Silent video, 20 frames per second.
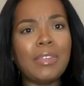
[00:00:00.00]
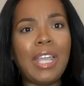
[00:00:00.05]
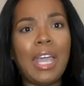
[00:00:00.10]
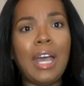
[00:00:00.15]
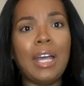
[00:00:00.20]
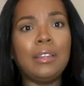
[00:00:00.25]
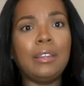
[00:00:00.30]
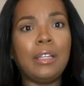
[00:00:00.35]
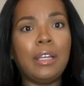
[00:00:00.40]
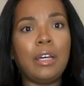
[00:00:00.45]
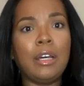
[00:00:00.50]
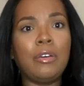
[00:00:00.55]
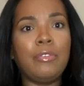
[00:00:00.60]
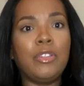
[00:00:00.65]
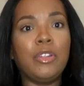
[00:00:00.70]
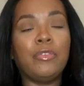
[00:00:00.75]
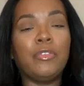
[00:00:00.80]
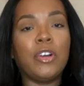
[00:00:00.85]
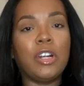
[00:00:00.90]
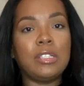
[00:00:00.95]
I love
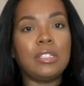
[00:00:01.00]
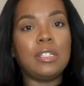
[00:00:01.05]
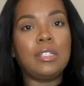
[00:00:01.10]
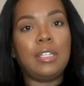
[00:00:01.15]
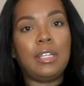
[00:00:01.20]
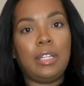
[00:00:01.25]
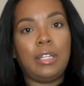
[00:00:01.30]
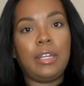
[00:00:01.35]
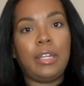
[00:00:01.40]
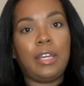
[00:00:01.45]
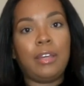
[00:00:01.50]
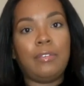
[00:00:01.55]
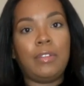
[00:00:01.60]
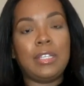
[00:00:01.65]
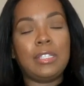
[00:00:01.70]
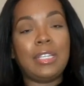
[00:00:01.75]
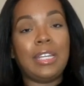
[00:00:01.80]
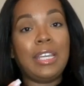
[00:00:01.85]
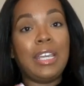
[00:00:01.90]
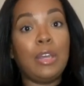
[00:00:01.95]
the versatility of
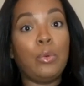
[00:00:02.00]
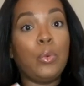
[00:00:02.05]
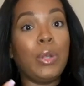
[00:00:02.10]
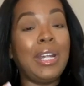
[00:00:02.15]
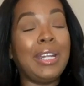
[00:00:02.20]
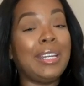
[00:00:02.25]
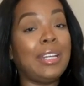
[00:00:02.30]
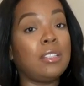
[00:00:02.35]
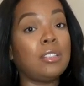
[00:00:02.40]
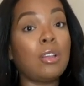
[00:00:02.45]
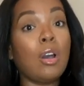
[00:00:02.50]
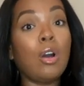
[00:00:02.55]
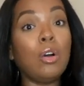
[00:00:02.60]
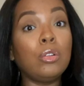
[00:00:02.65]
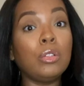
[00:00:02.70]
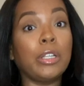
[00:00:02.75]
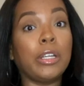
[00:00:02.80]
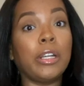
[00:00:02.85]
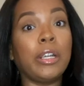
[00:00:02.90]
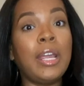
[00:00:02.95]
this. And again, when it gets
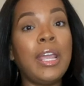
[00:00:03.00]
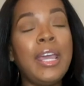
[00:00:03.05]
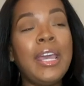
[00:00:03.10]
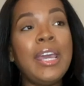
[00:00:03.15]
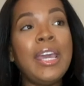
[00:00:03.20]
colder,